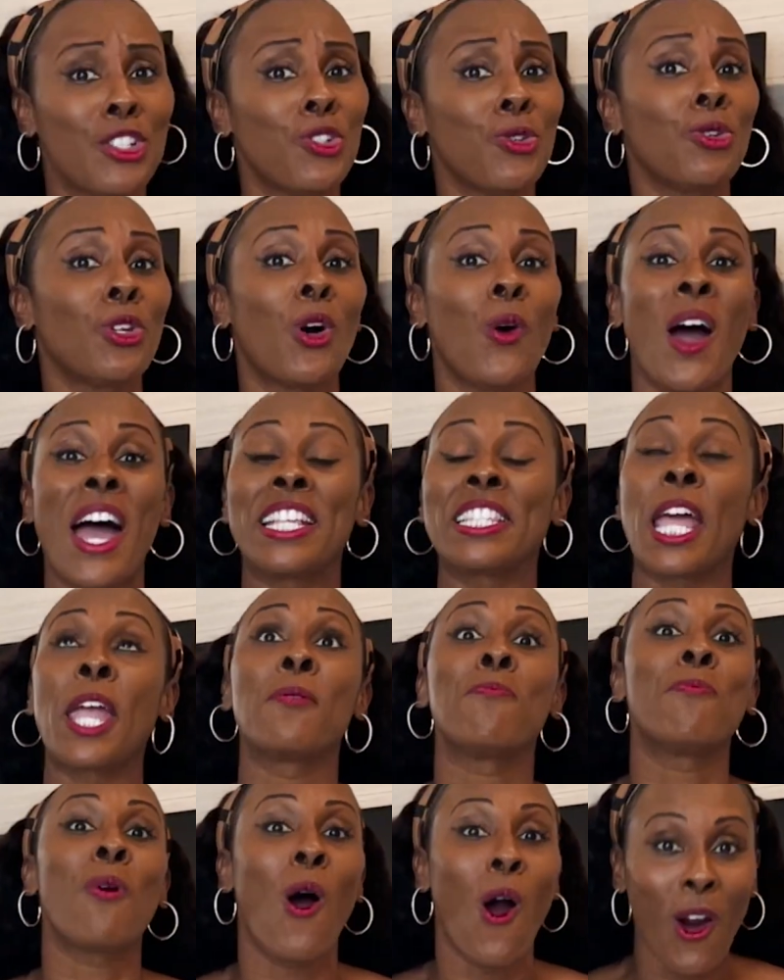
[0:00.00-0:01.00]
Did you know as
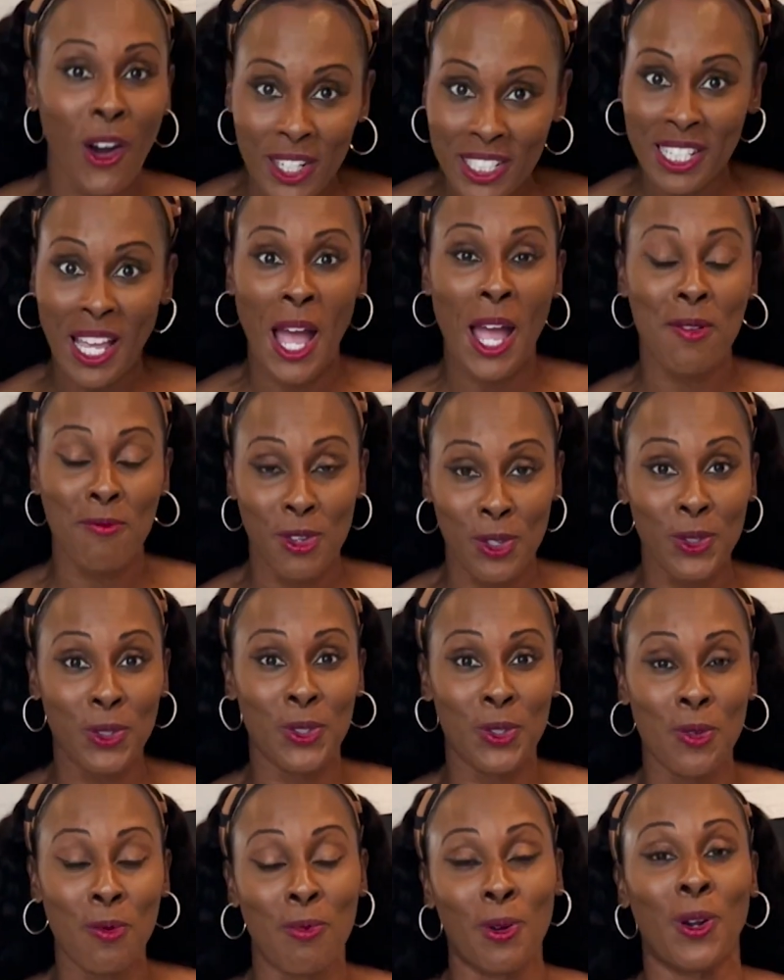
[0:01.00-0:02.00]
a part time
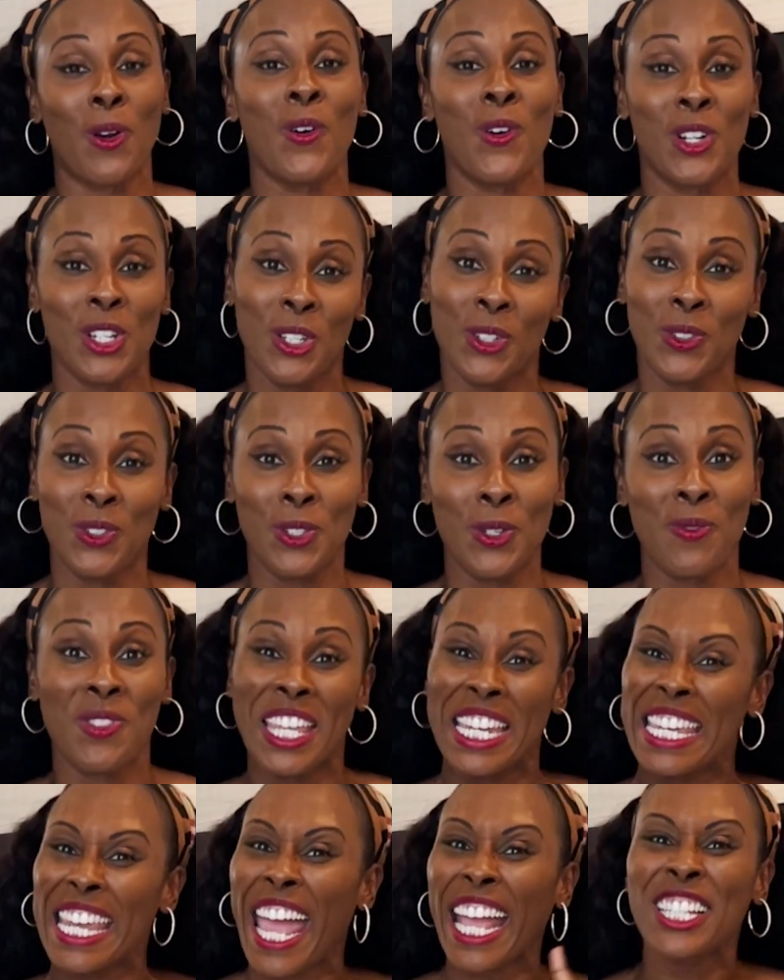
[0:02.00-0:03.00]
YouTuber on YouTube
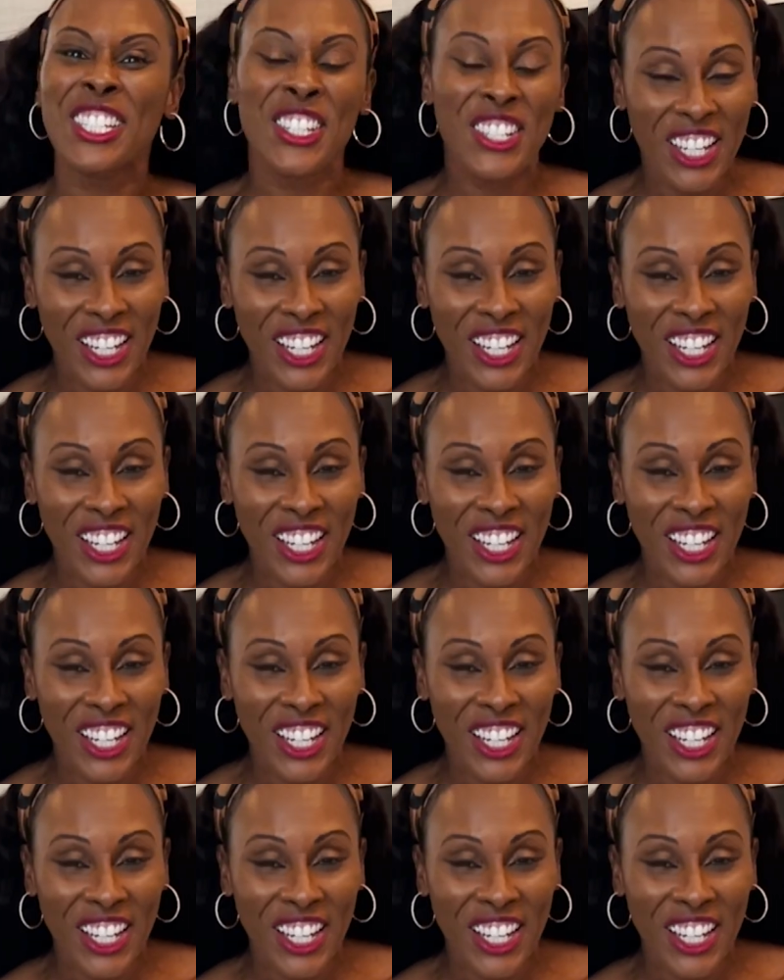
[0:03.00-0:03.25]
the next